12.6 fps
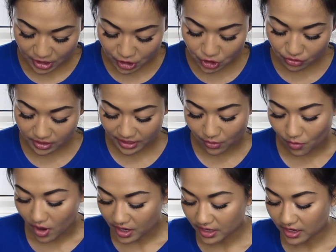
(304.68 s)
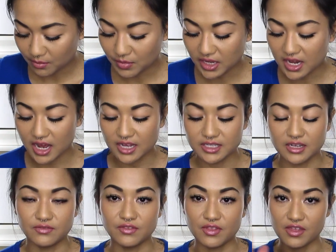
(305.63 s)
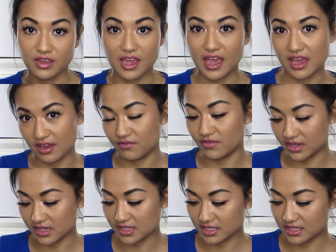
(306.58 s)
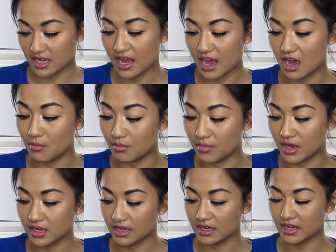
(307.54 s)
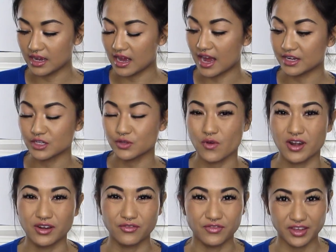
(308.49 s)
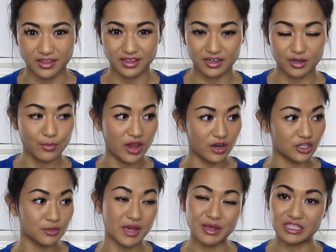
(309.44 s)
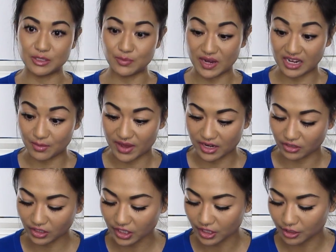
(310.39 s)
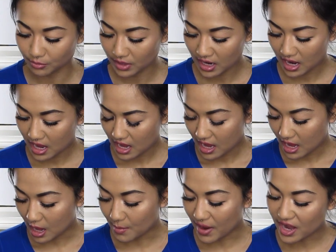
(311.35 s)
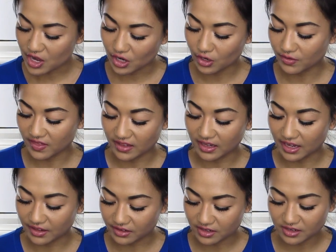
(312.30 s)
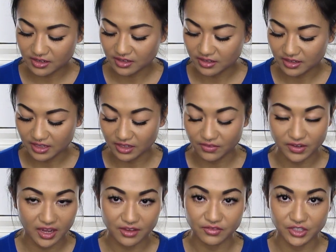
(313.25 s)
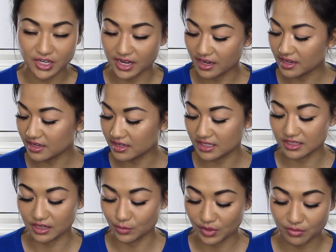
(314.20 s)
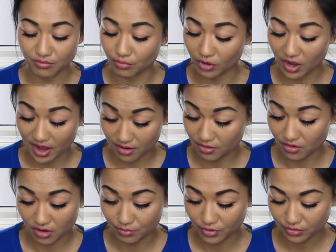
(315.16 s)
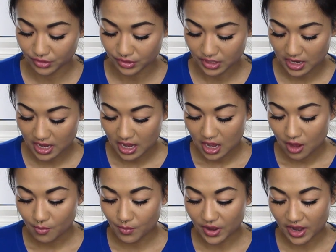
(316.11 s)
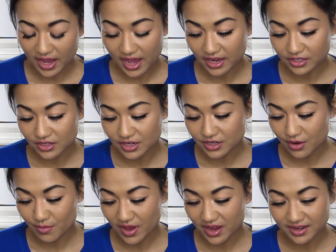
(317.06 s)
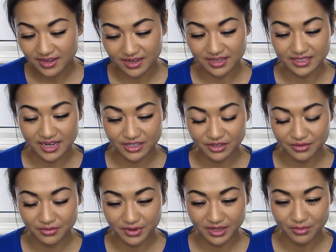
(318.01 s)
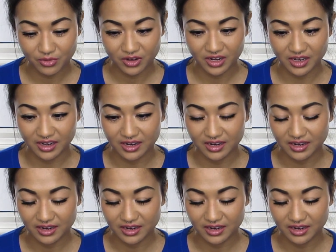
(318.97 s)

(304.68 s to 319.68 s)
strictly wanted it because of the canvas. I just wanted to feel it compared to my Speedy bandolier. I knew that the leather and the vachetta is gonna be brown almost, but I actually don't mind it. It's actually really pretty.